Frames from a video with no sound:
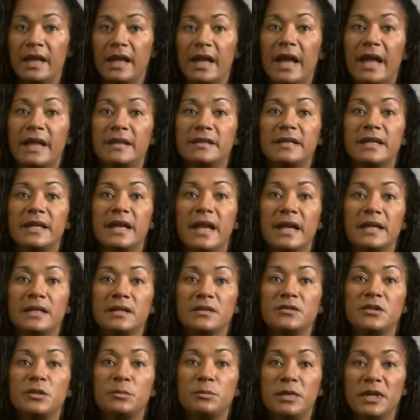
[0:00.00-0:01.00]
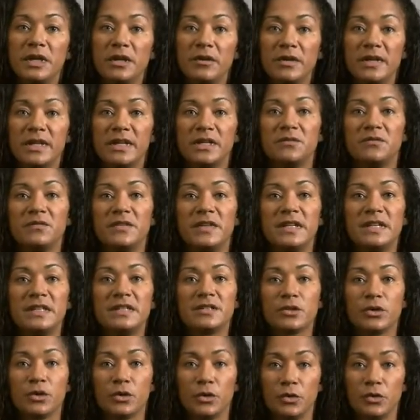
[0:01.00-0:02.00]
At the end of the period,
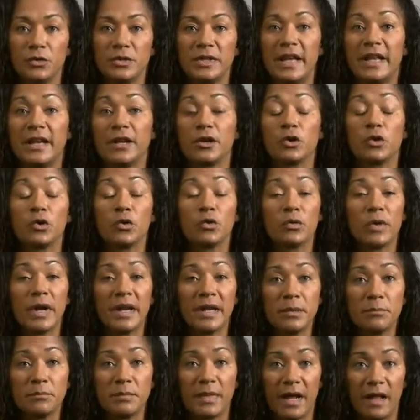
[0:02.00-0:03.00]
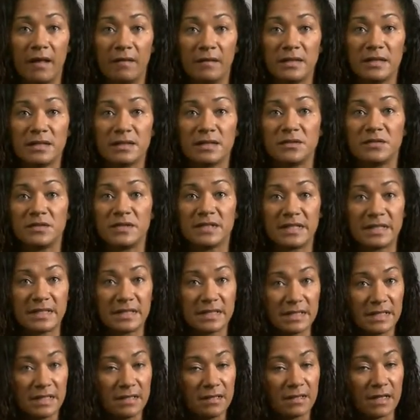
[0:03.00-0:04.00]
fees earned had a credit balance of
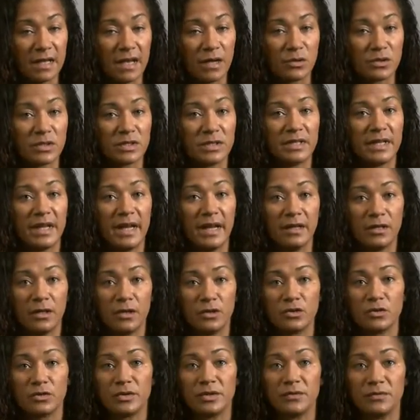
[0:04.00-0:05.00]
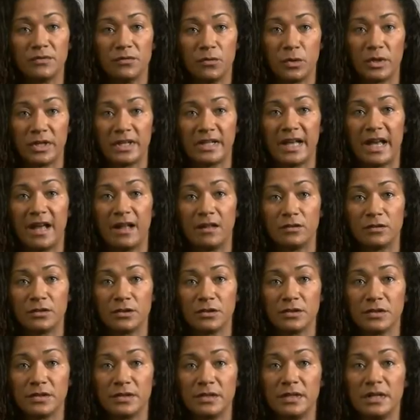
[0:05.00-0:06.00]

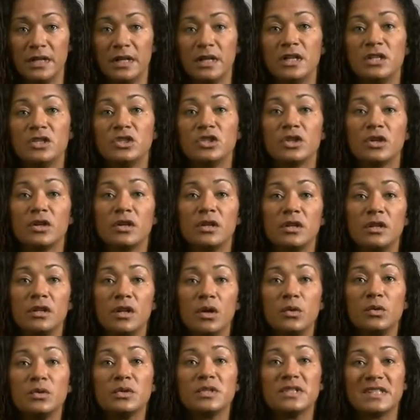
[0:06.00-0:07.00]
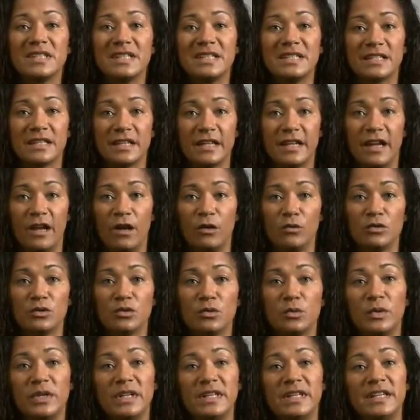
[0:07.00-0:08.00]
$16,840. To close these
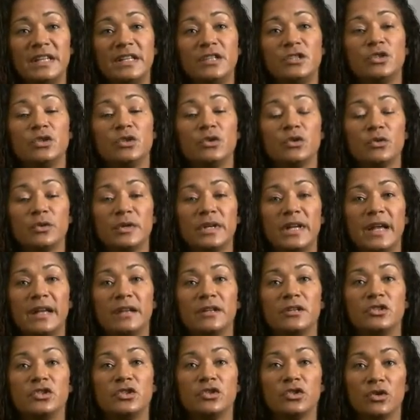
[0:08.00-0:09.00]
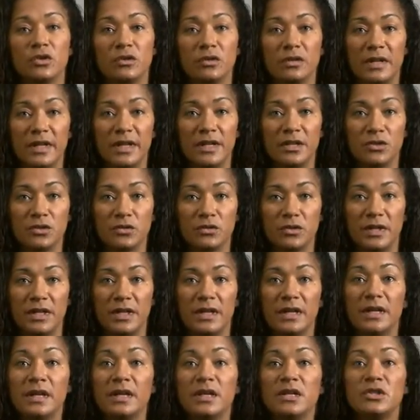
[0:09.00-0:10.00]
accounts, we need to create a journal
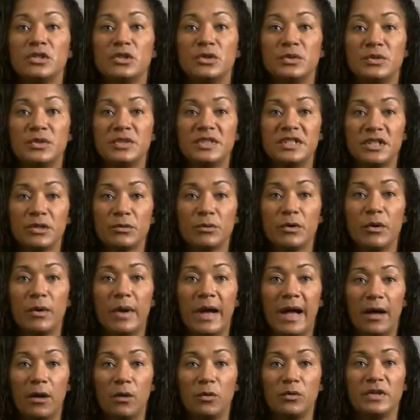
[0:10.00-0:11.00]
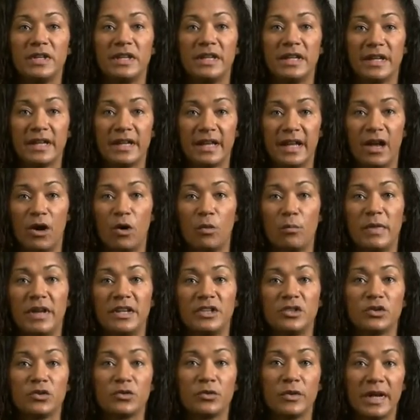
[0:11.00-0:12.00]
entry to zero out the account by
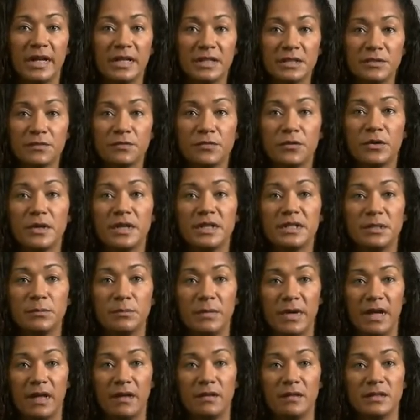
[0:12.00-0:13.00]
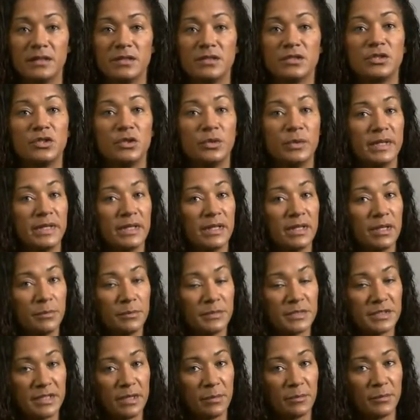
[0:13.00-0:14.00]
transferring the balance to
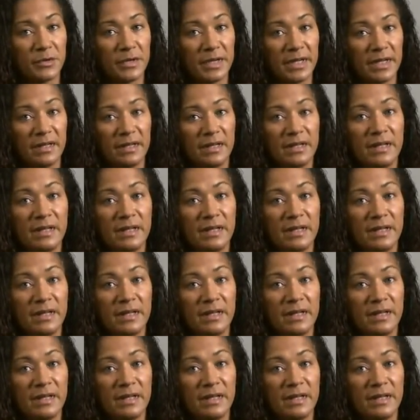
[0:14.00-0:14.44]
income summary.